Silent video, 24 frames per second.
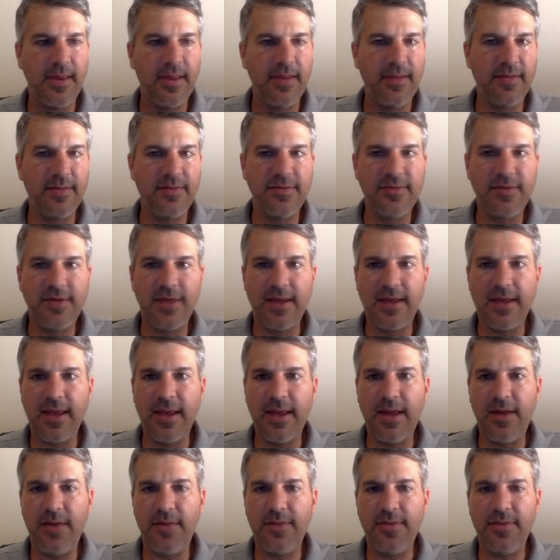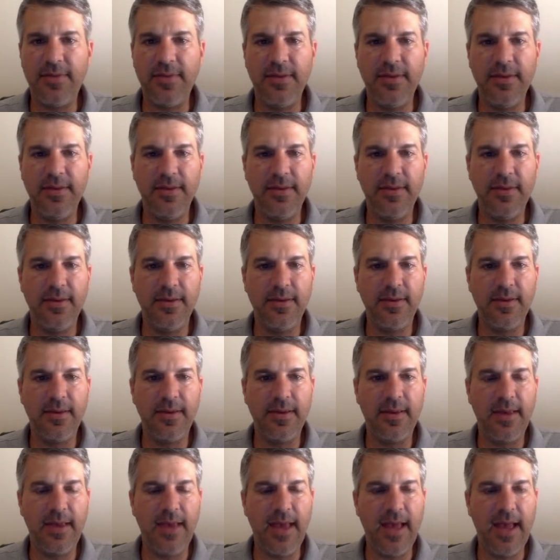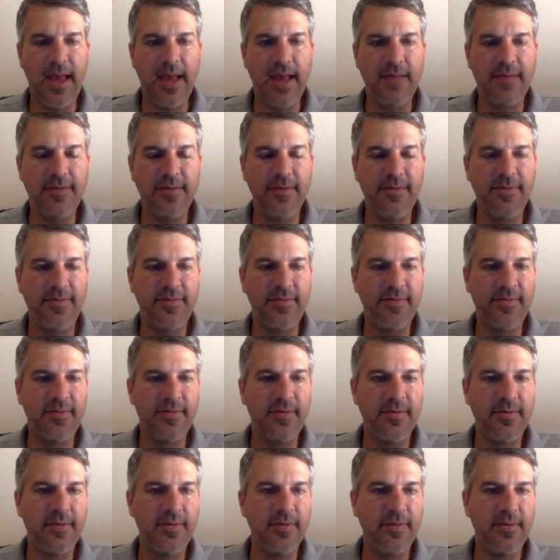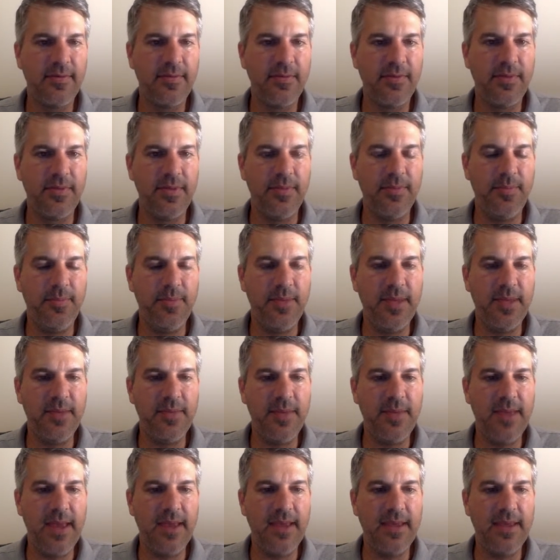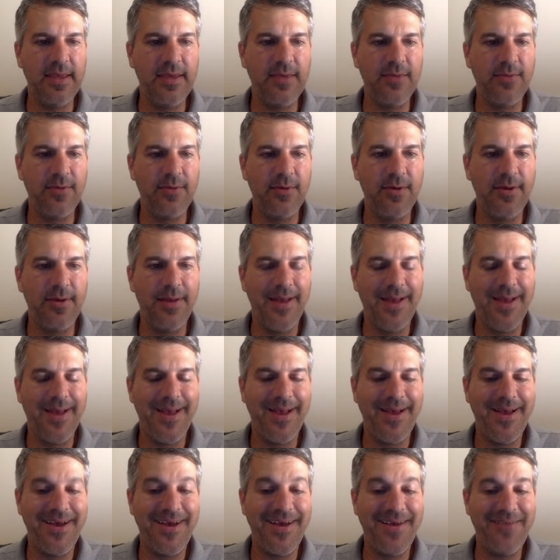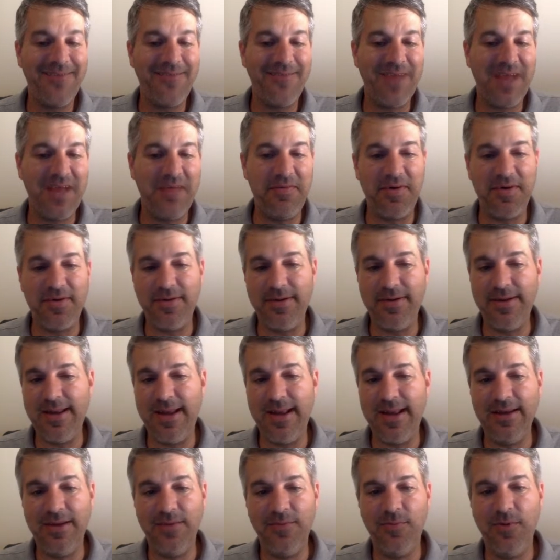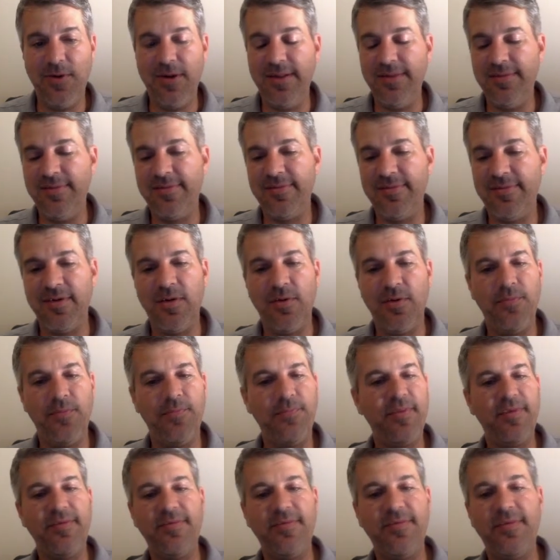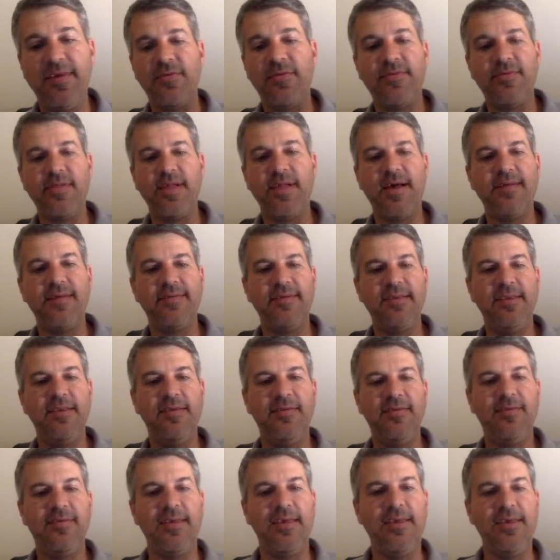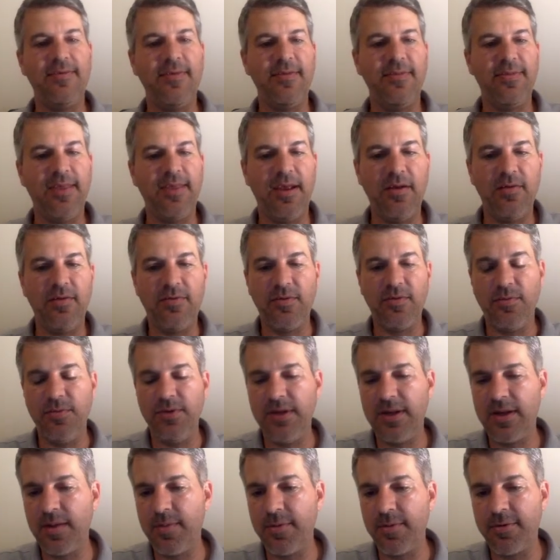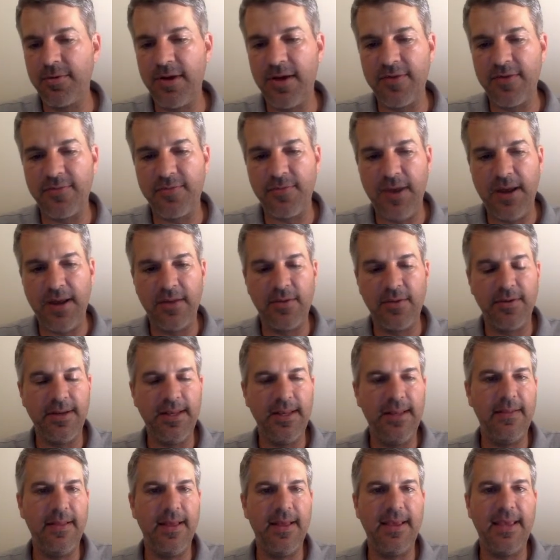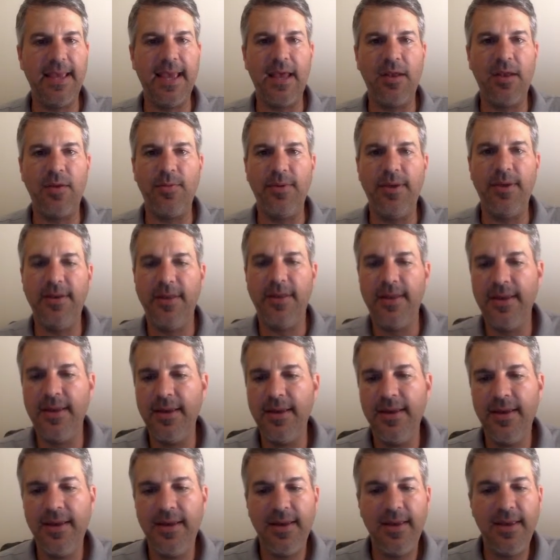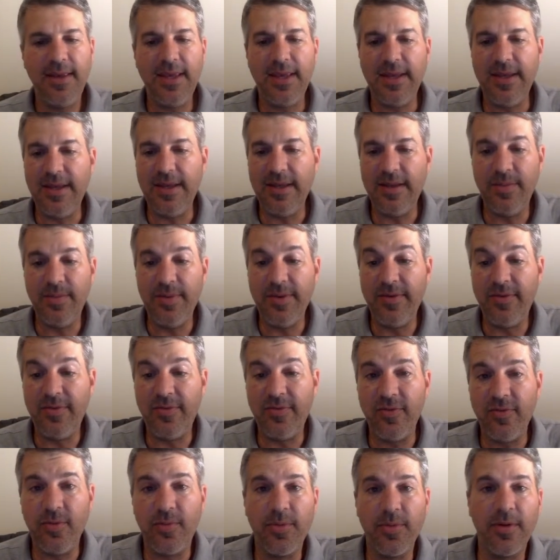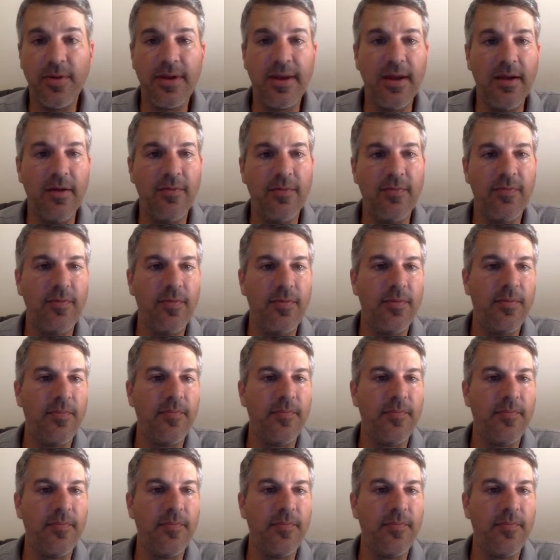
let's check out the actives with the big man keyword 591. So the sales velocity isn't there. So when you come across Wrangler and Ely Cattleman, you need to be super careful.